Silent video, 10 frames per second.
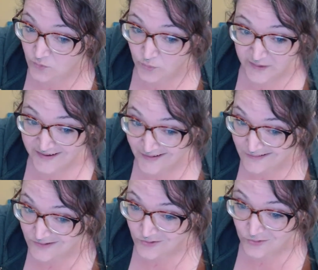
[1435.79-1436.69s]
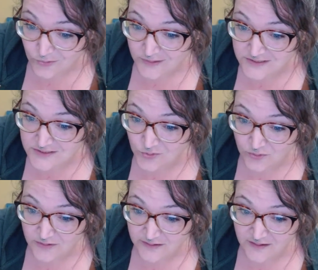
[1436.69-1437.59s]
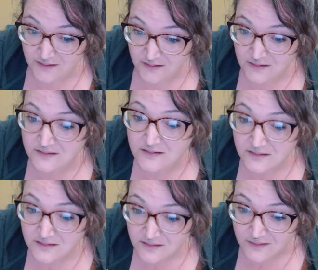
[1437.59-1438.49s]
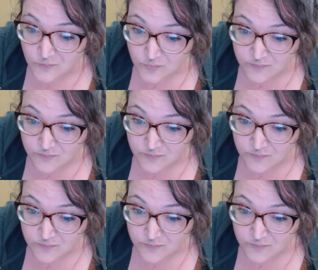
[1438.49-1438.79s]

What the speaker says: What I can't do is scroll it, like